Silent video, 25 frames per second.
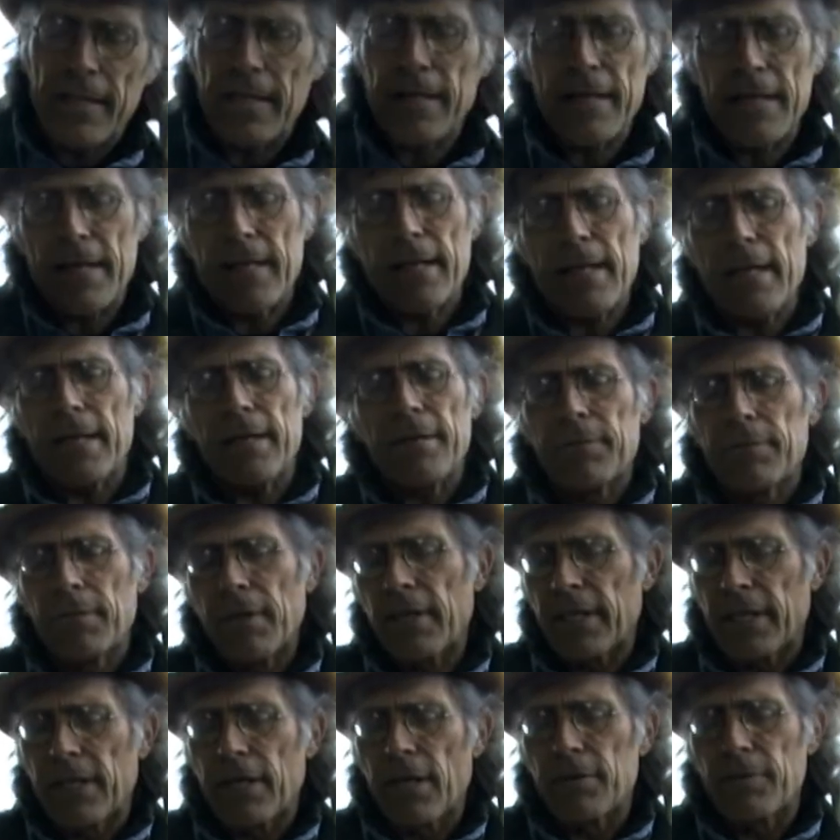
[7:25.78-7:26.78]
eat, eat, eat,
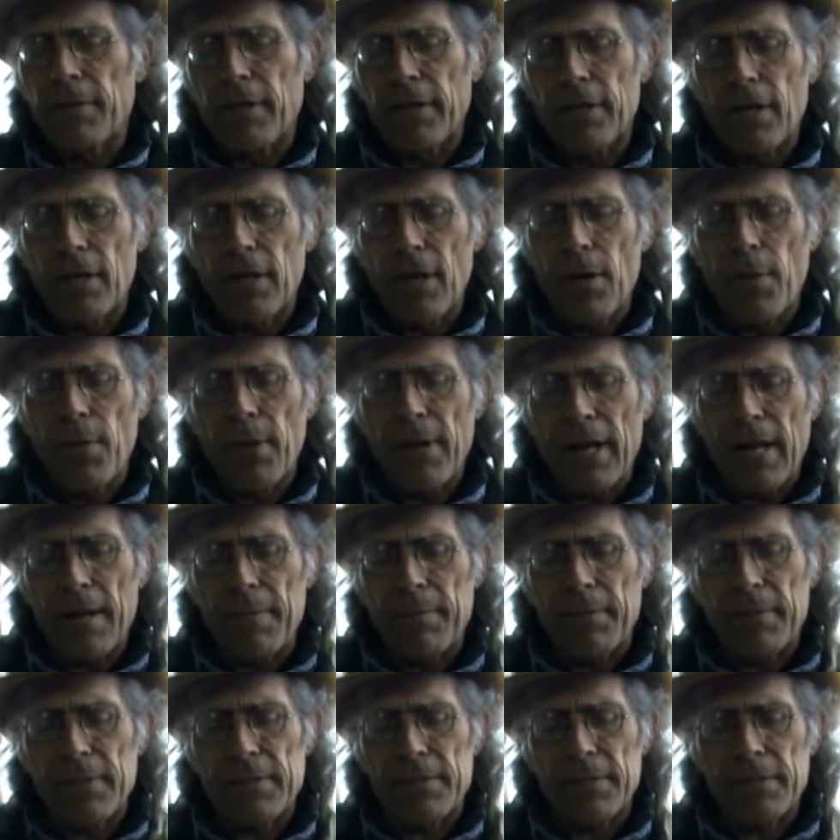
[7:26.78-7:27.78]
really good, really good. Oh wait,
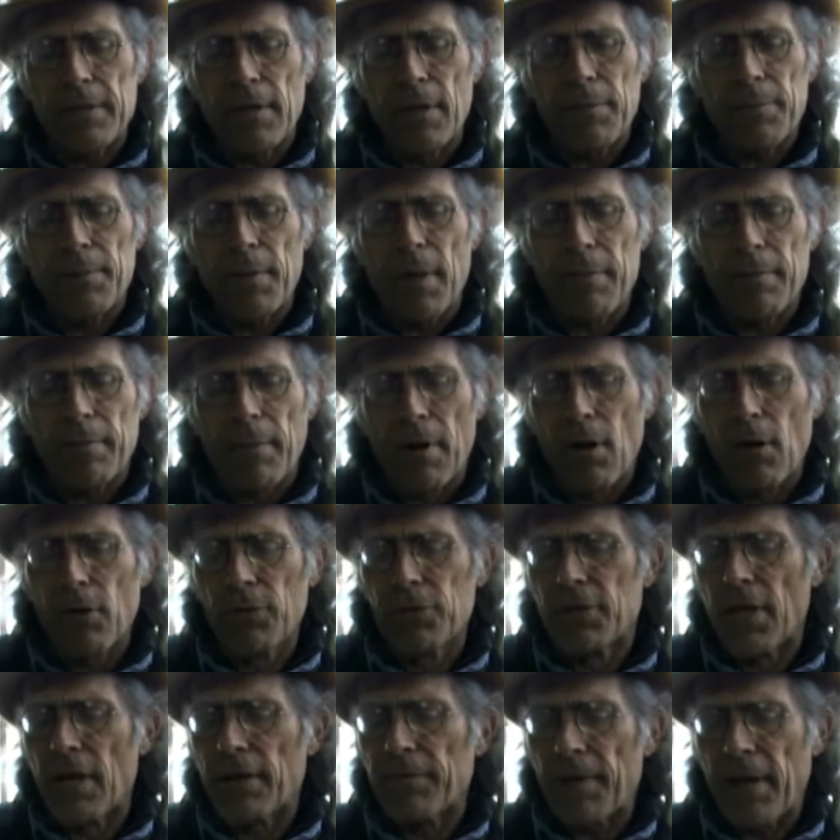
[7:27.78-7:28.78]
I'm, oh, I'm
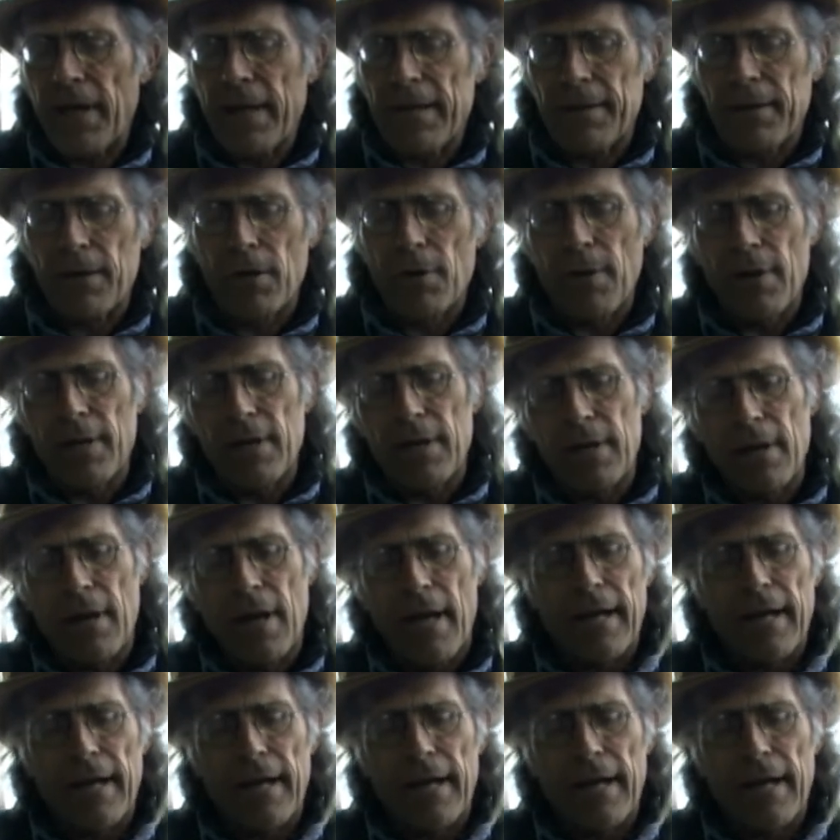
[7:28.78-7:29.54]
old enough. Hey, you know what?